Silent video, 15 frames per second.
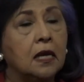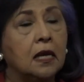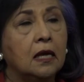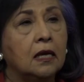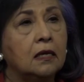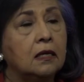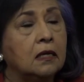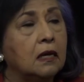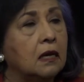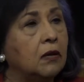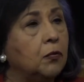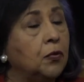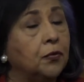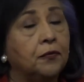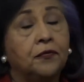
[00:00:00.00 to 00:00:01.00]
and uh,
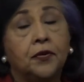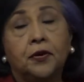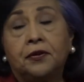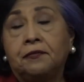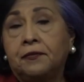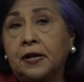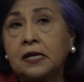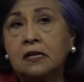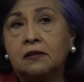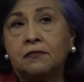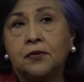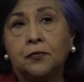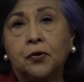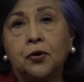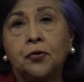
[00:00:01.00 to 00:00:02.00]
we were very effective
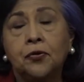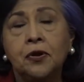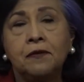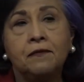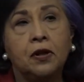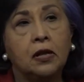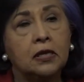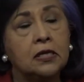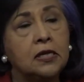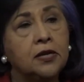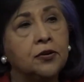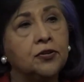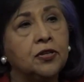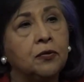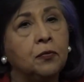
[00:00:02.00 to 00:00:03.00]
in recruiting
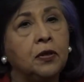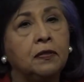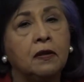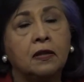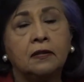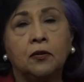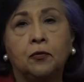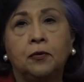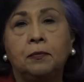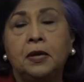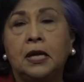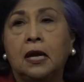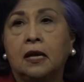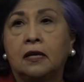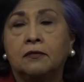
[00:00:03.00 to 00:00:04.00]
volunteers that we thought there would be
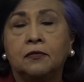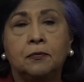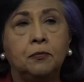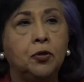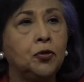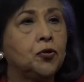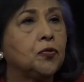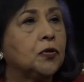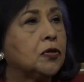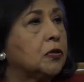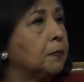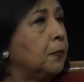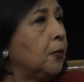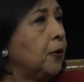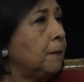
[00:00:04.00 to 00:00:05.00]
kind of a mutual
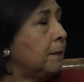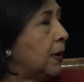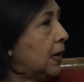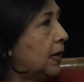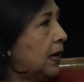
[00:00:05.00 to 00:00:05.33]
support by